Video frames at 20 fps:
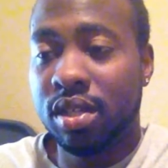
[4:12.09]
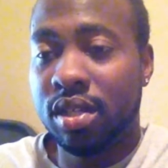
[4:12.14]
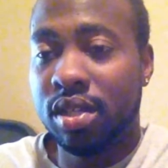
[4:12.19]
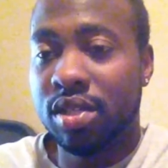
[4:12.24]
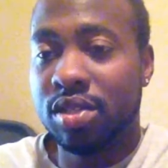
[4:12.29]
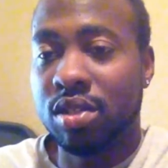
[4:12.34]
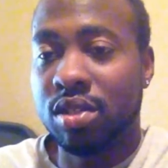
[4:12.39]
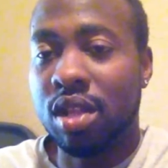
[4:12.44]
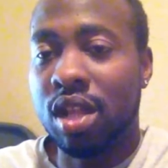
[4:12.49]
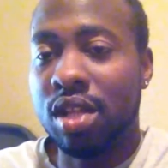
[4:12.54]

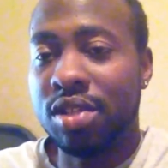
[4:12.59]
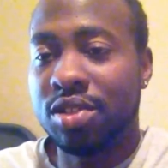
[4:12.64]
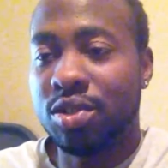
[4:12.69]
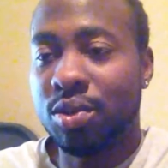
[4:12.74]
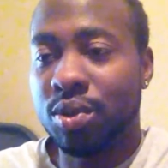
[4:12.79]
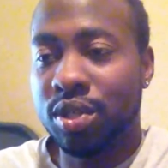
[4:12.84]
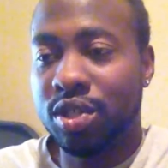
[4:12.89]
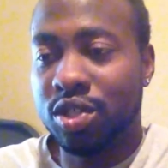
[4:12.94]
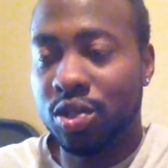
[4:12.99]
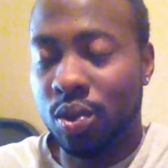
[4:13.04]
So long
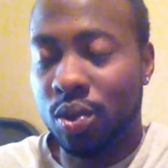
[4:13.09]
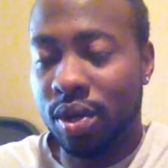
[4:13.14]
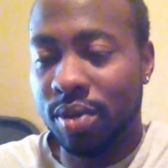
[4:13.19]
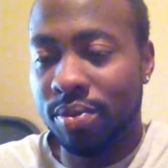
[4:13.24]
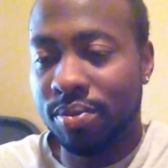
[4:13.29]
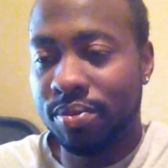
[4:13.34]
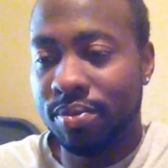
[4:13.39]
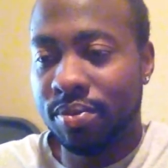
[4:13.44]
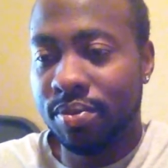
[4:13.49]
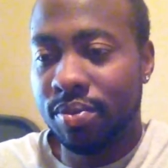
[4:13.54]
story short,
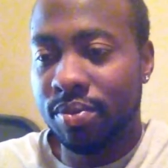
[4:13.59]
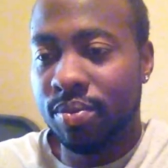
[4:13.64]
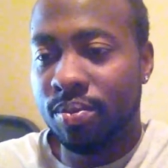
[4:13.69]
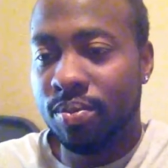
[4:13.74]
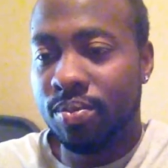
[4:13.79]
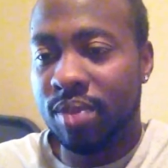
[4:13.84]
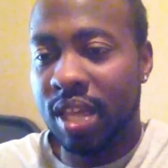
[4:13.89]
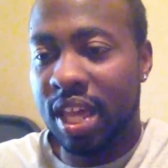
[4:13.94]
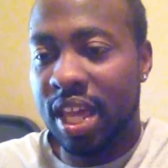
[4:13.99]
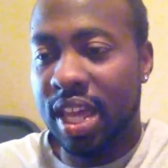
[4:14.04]

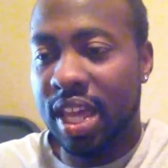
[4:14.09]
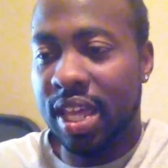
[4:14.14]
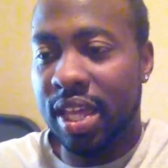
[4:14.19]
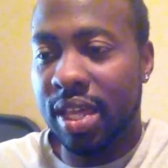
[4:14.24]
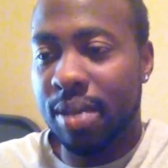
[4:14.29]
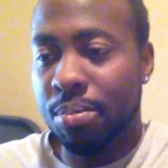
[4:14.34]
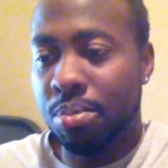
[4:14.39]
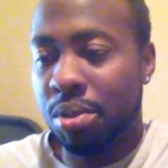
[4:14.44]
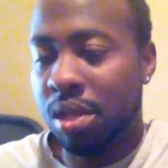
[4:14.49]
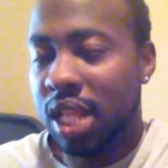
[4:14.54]
they
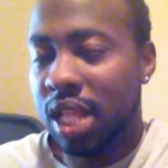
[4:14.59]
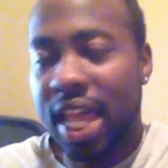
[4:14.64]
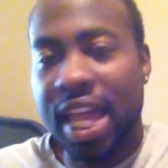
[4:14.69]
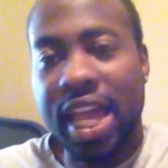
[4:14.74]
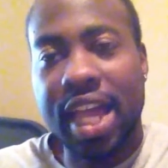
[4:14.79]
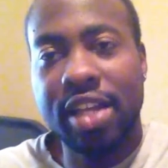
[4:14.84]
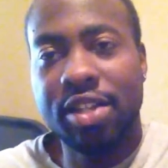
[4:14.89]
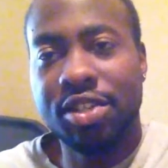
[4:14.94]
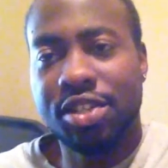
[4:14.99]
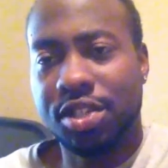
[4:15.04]

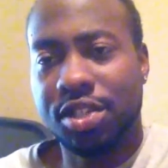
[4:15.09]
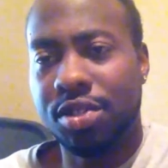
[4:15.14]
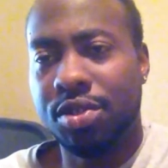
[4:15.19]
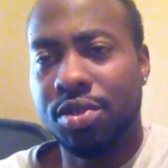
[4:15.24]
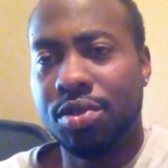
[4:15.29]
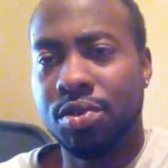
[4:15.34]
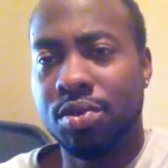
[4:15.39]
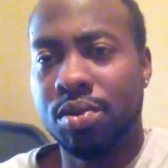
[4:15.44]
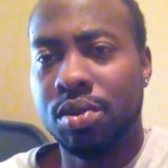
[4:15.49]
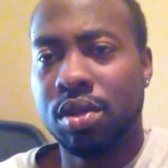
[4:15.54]
plan
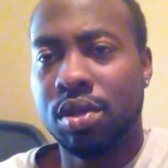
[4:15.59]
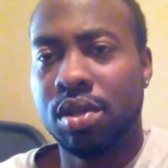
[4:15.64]
to